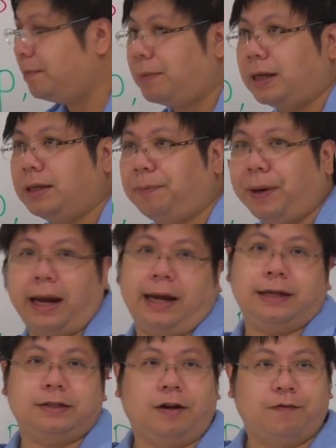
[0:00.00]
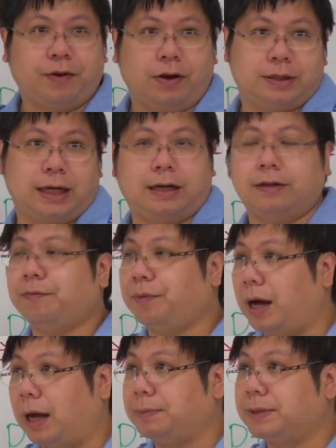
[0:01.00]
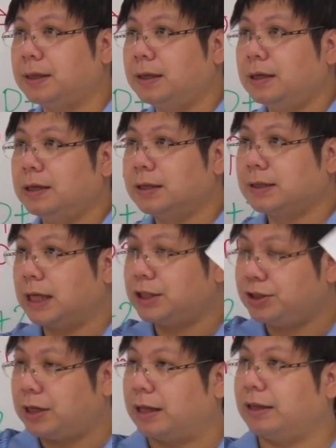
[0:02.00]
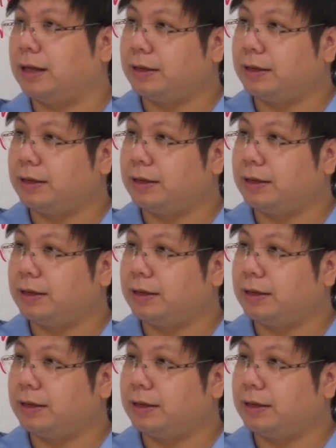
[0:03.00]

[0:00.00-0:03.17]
many pairs of consecutive primes such that the